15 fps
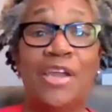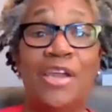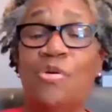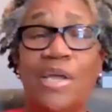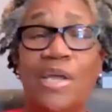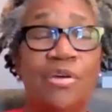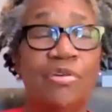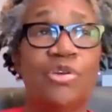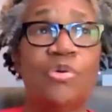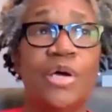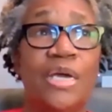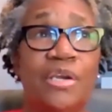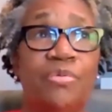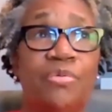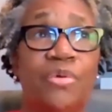I know I don't know
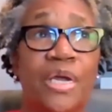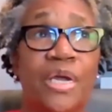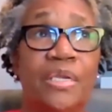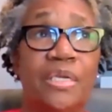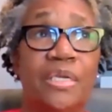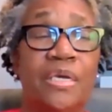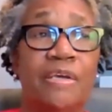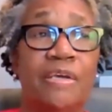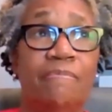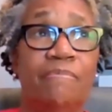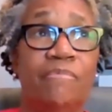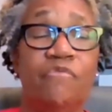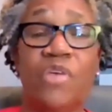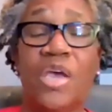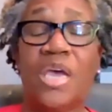how to write
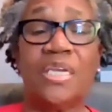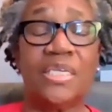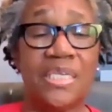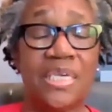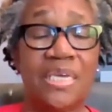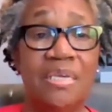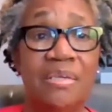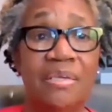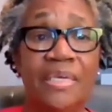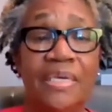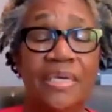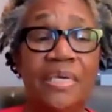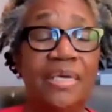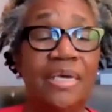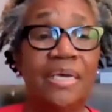um, fantasy.
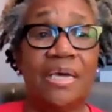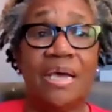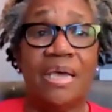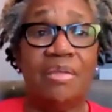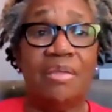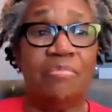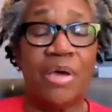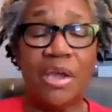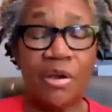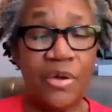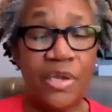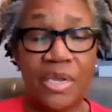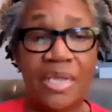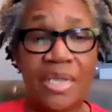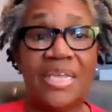I admire
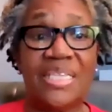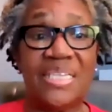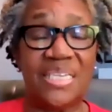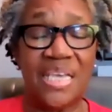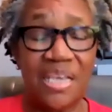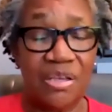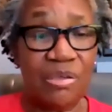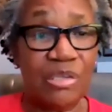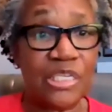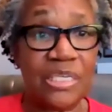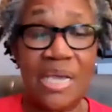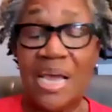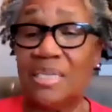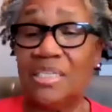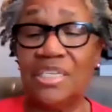it and it
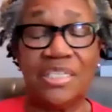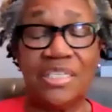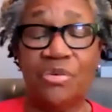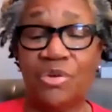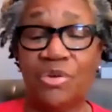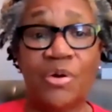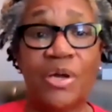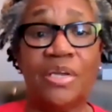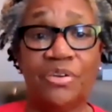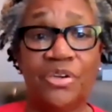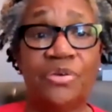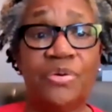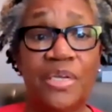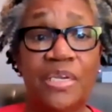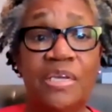sells. I just don't know how to
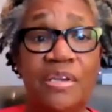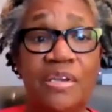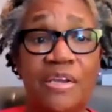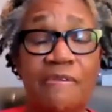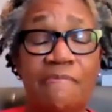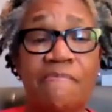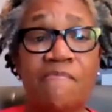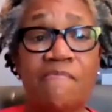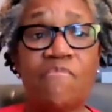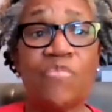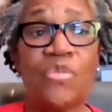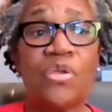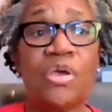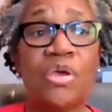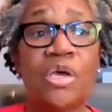do it, you know.
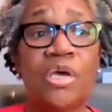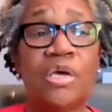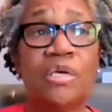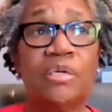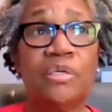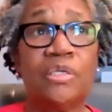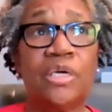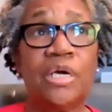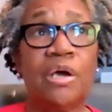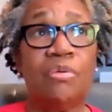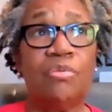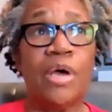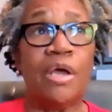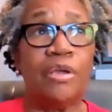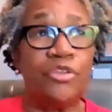Uh, I,
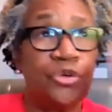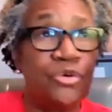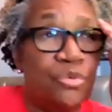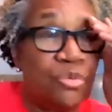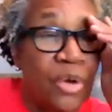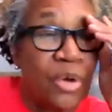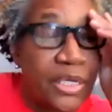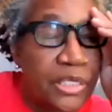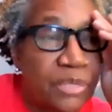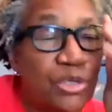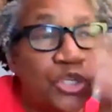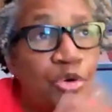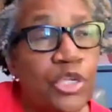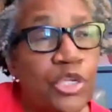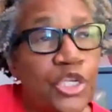I do write some
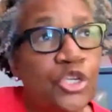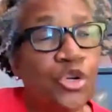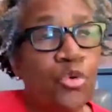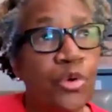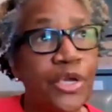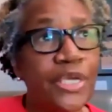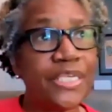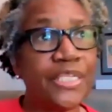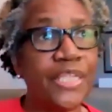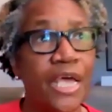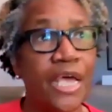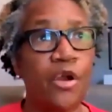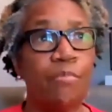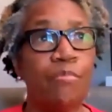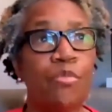short stories
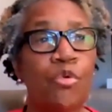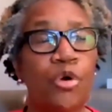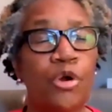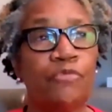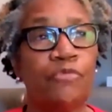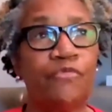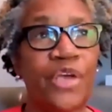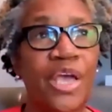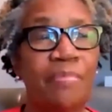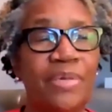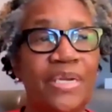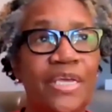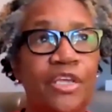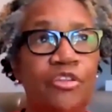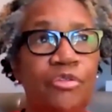that are more
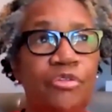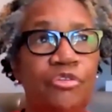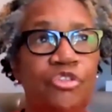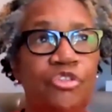family